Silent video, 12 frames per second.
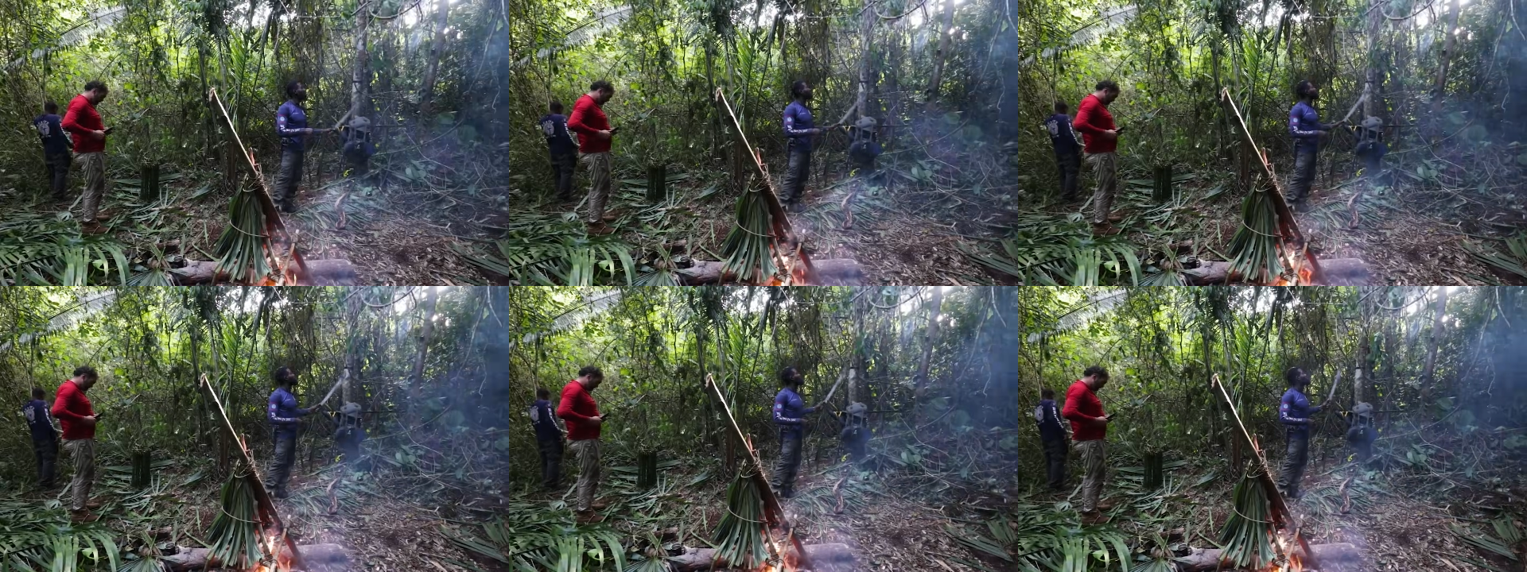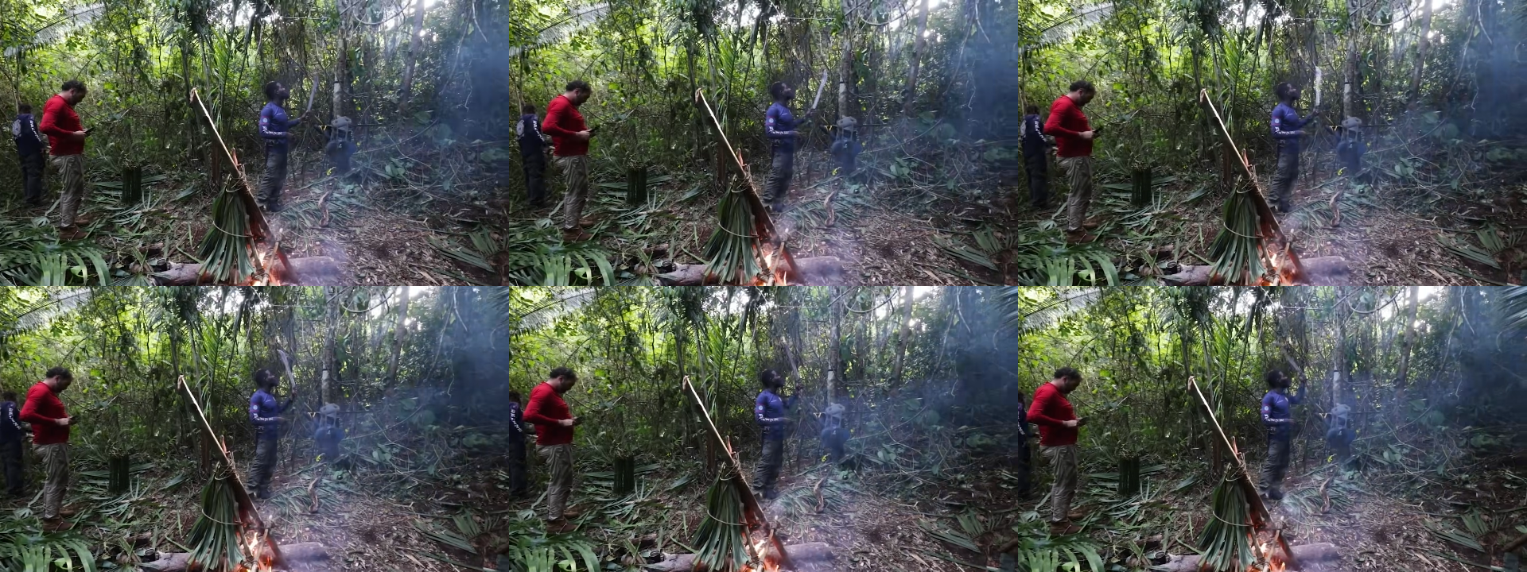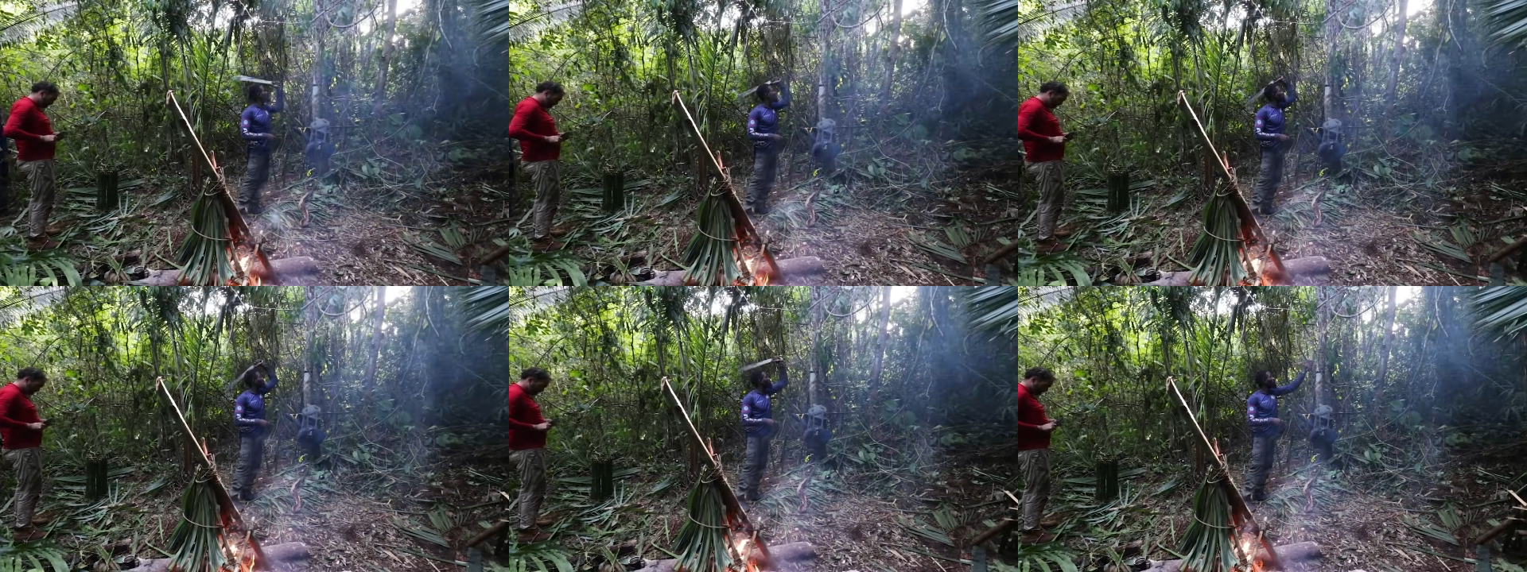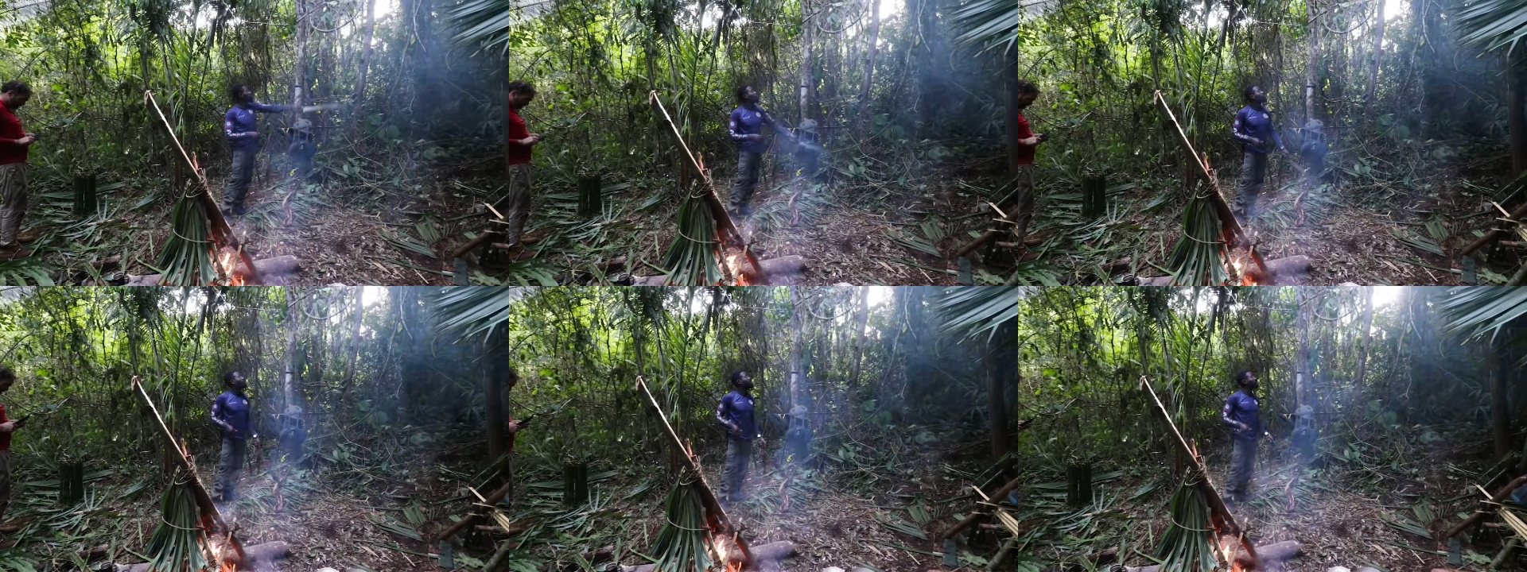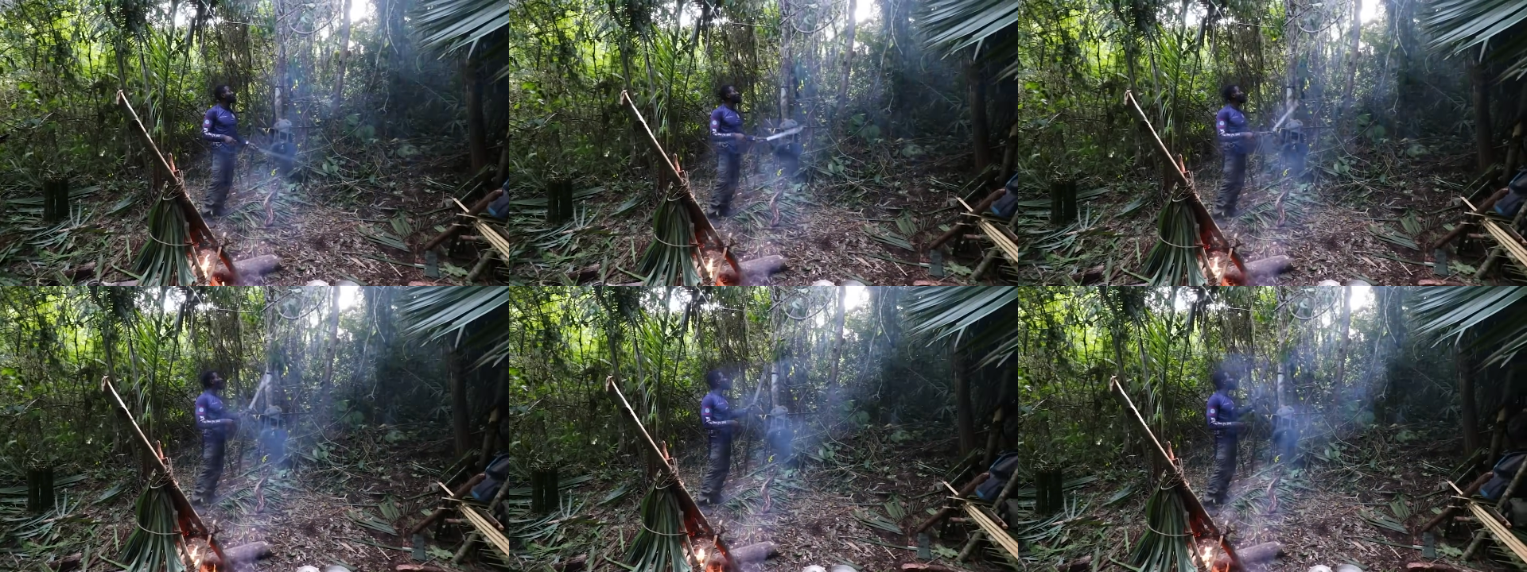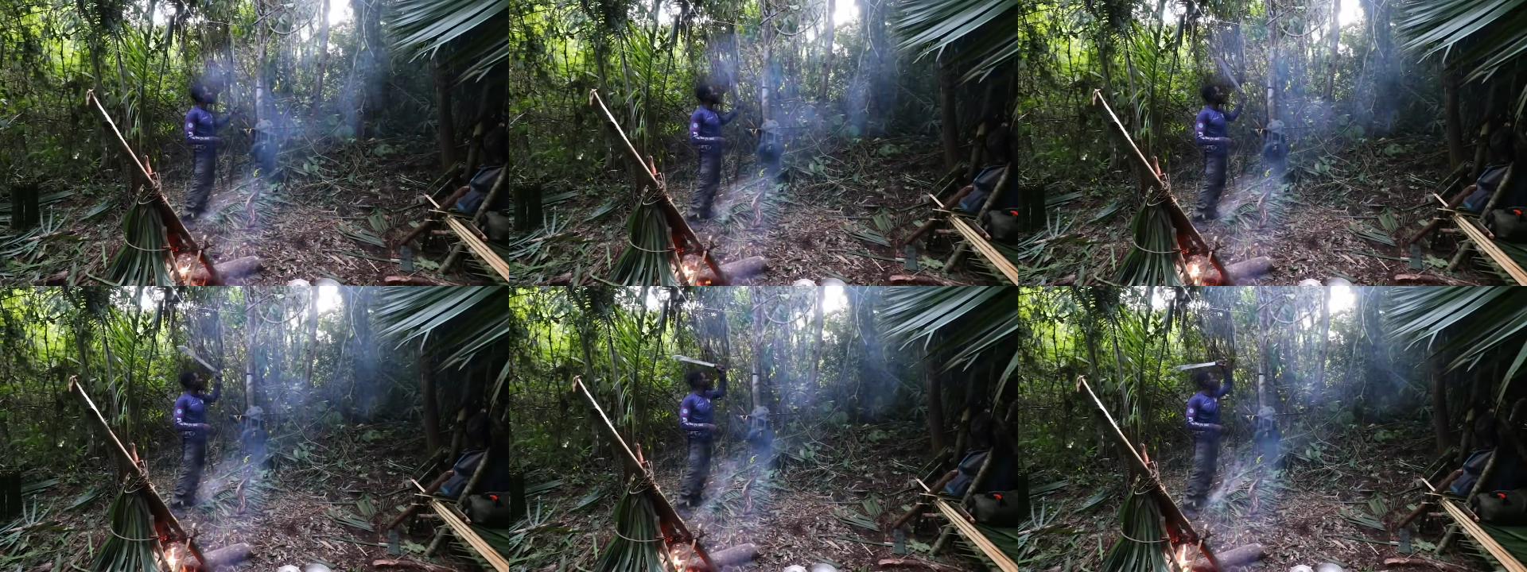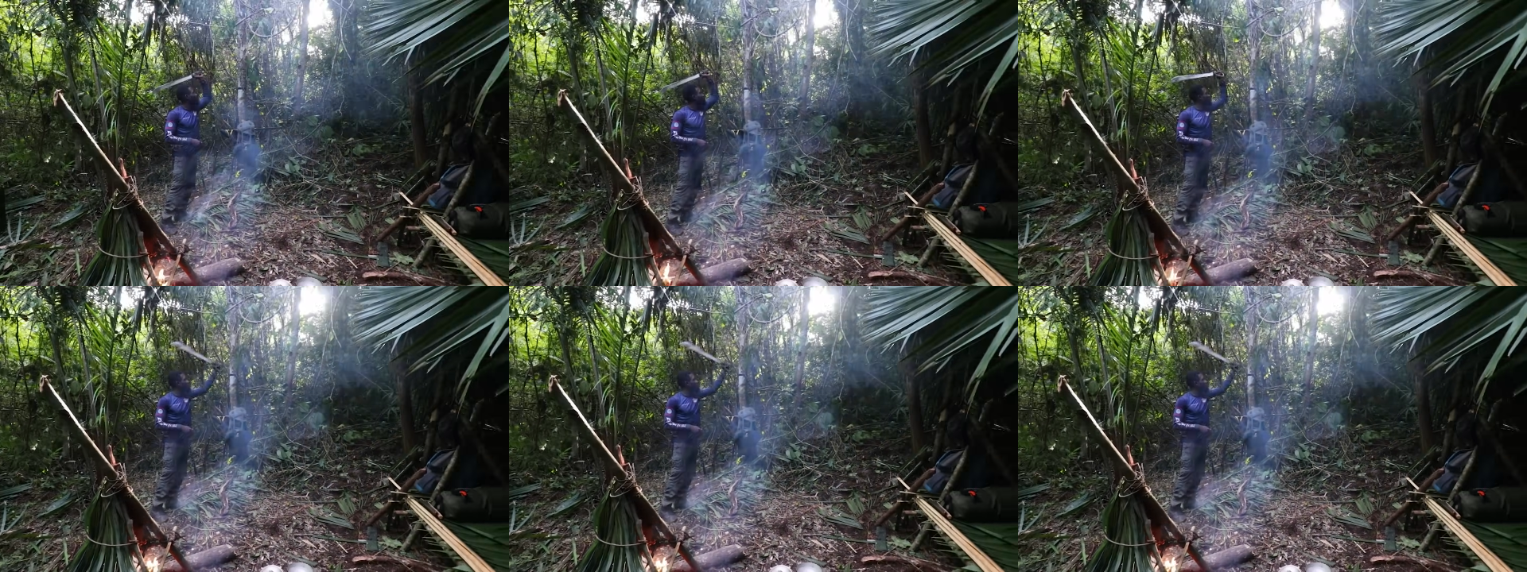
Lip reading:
No face is visible, so there are no lips to read.